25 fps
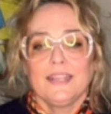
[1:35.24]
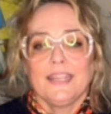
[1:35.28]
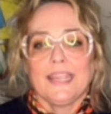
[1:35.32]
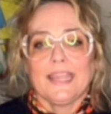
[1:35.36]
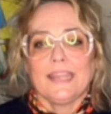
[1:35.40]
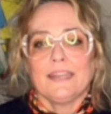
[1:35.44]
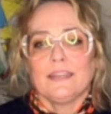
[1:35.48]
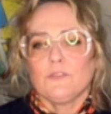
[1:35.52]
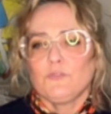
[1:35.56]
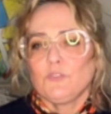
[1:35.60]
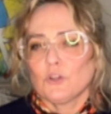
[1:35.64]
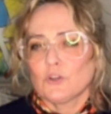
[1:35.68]

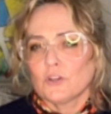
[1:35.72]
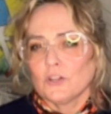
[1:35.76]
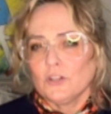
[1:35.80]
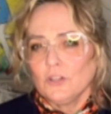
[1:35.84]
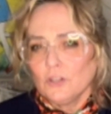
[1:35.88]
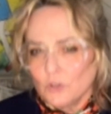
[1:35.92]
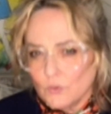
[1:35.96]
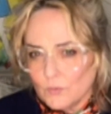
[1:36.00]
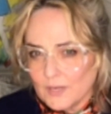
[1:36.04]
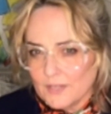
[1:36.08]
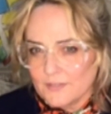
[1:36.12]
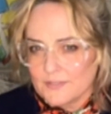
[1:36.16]
And if you're going
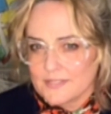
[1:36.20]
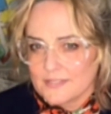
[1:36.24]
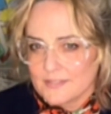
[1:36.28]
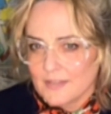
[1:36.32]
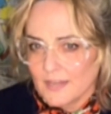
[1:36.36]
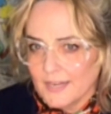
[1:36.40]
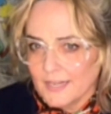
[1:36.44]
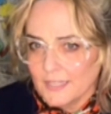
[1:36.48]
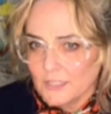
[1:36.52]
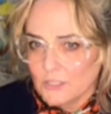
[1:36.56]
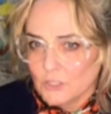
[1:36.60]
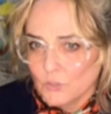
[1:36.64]
to go
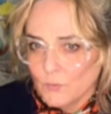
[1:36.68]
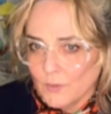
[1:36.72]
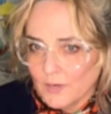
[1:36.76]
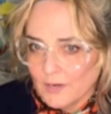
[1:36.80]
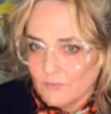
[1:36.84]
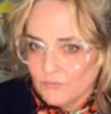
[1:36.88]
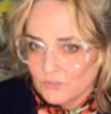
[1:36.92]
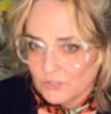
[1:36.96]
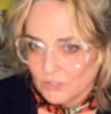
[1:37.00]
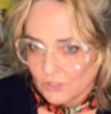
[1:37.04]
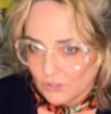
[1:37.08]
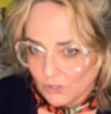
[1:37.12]
outside, you
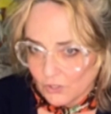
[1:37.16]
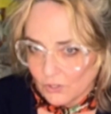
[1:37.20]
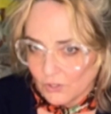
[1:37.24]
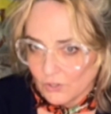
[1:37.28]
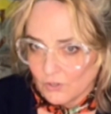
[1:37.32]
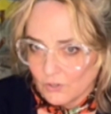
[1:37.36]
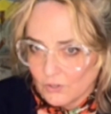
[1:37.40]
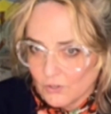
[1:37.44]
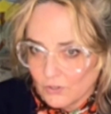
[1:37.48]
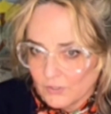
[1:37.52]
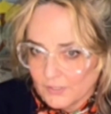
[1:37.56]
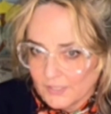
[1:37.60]
have to
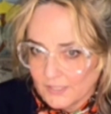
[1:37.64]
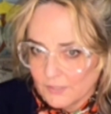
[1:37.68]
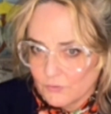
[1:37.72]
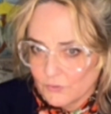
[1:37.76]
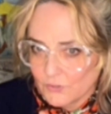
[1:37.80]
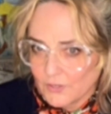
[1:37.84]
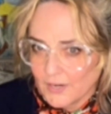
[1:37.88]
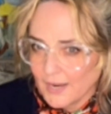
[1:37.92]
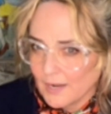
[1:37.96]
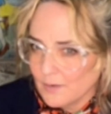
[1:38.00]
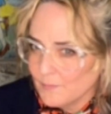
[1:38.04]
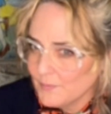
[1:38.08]
call
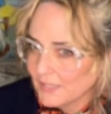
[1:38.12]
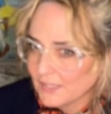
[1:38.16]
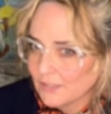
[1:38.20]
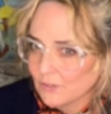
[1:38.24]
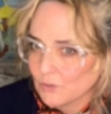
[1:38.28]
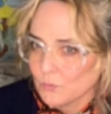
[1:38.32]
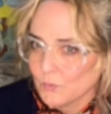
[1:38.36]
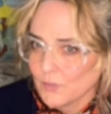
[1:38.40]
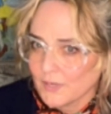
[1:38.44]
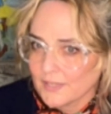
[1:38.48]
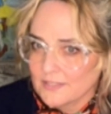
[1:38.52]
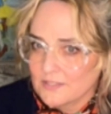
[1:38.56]
either
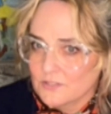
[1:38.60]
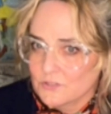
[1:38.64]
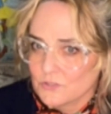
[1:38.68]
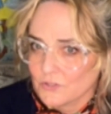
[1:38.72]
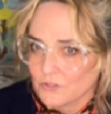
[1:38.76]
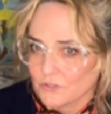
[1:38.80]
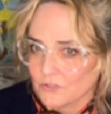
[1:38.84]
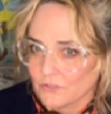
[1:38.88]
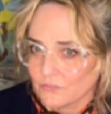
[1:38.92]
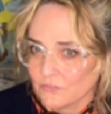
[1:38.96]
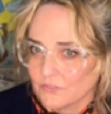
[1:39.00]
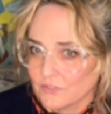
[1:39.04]
Abigail
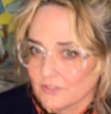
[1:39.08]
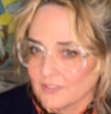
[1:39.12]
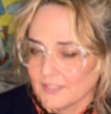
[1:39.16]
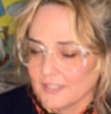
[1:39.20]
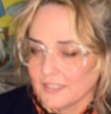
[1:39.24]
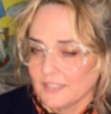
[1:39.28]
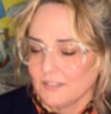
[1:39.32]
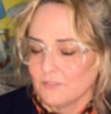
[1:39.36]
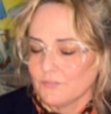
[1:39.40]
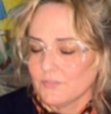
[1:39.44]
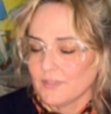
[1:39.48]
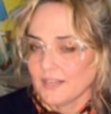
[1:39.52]
Wexner, the
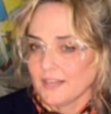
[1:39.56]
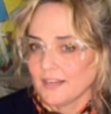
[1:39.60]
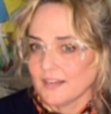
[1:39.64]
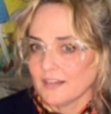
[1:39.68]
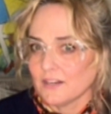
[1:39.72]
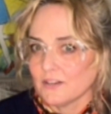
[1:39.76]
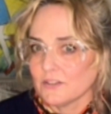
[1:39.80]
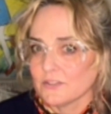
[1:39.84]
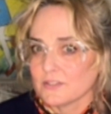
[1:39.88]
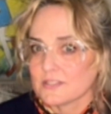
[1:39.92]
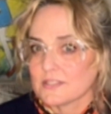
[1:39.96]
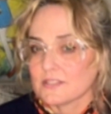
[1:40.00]
lady of the
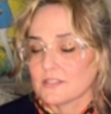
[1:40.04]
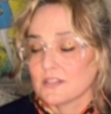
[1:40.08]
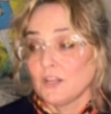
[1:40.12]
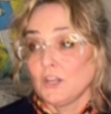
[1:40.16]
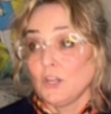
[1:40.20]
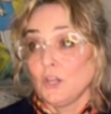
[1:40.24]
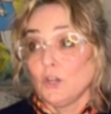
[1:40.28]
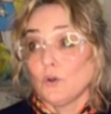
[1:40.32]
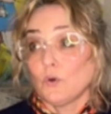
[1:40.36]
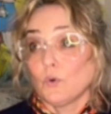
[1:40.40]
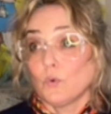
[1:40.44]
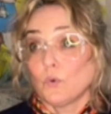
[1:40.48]
house,
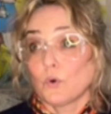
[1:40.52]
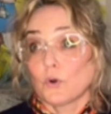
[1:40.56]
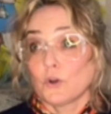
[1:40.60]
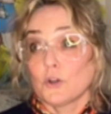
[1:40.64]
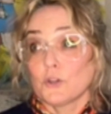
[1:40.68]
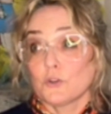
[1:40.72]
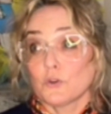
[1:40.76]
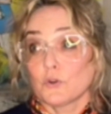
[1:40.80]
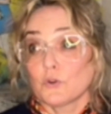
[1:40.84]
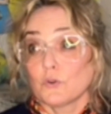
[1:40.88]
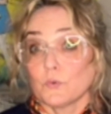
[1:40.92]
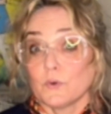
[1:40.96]
or
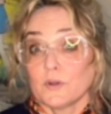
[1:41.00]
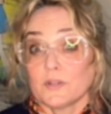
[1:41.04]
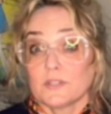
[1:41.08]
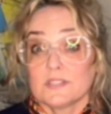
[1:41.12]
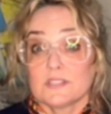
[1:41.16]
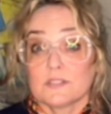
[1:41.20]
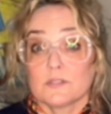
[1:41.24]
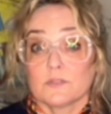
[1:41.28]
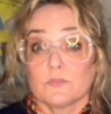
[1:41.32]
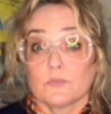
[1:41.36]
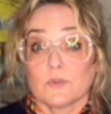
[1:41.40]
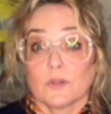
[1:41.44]
you're going
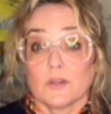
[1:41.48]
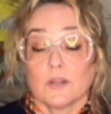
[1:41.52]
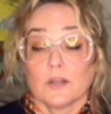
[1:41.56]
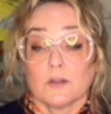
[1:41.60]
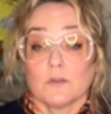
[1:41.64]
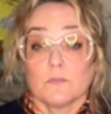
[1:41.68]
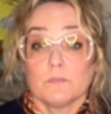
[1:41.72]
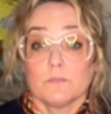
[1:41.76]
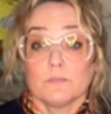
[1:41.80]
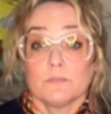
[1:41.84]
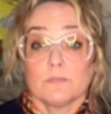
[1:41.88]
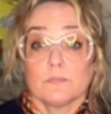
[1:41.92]

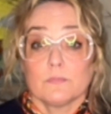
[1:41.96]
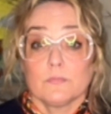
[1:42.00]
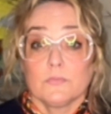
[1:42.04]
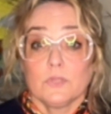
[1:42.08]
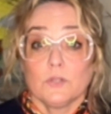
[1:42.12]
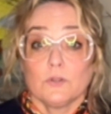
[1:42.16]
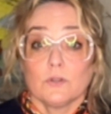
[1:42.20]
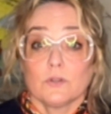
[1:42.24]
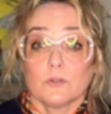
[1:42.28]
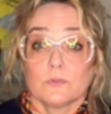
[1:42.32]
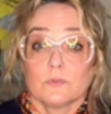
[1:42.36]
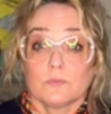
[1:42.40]
to,
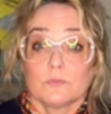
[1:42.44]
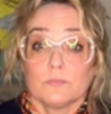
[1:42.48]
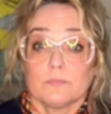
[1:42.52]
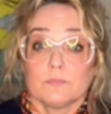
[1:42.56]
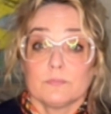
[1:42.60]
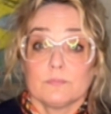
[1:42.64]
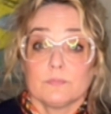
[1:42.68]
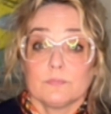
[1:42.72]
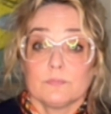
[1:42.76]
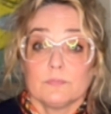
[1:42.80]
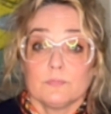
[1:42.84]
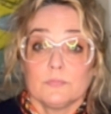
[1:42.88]
you know,
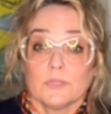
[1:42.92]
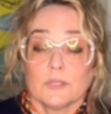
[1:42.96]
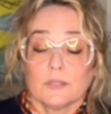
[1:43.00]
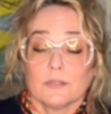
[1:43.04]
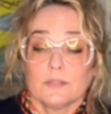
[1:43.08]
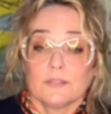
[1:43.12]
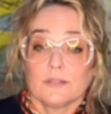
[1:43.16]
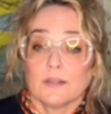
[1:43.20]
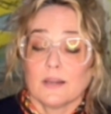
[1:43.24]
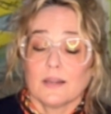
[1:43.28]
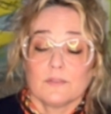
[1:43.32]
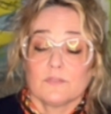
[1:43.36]

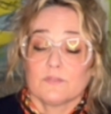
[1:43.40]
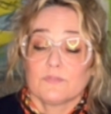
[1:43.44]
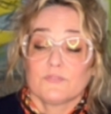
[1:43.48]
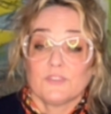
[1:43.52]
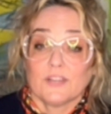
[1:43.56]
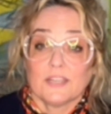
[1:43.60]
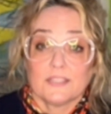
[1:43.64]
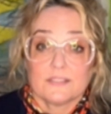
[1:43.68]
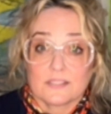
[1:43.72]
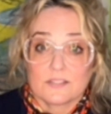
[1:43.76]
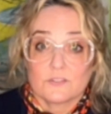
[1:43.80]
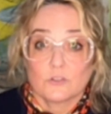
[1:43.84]
not
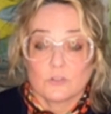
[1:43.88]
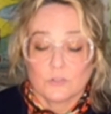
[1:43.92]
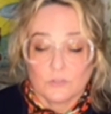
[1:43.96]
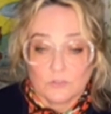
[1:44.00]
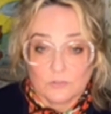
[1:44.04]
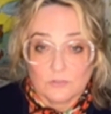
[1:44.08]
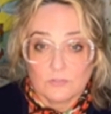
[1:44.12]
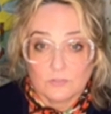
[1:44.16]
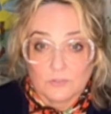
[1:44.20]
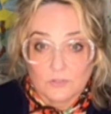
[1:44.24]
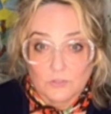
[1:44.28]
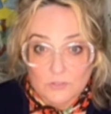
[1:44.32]
face
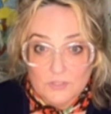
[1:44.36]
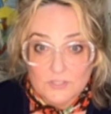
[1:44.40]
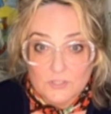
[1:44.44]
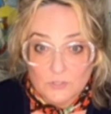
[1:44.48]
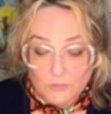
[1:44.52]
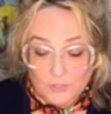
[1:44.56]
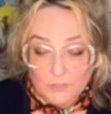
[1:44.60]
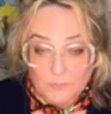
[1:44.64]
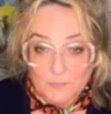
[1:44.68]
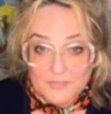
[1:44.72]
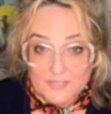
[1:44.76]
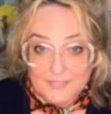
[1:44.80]
good
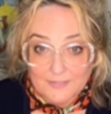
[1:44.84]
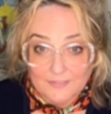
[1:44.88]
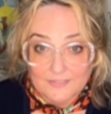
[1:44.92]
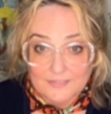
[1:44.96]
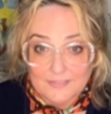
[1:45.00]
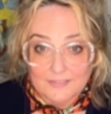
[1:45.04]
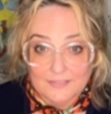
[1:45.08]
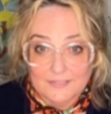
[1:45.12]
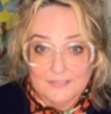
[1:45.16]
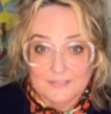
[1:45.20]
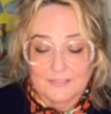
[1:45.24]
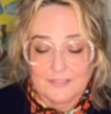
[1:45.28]

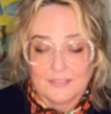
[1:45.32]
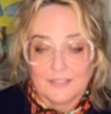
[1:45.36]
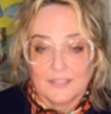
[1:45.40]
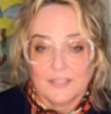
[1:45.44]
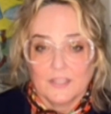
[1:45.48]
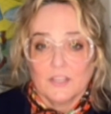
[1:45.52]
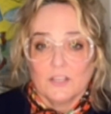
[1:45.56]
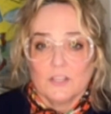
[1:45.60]
circumstances."